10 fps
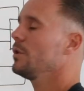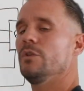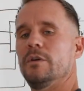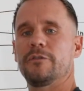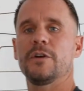
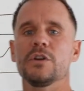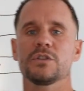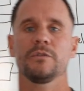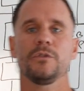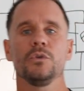that
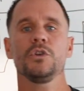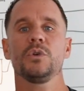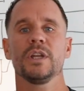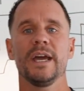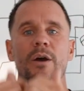first of all, you
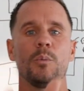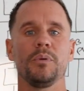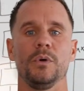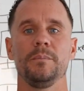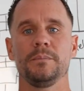can help
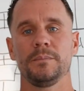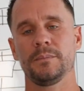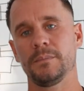them.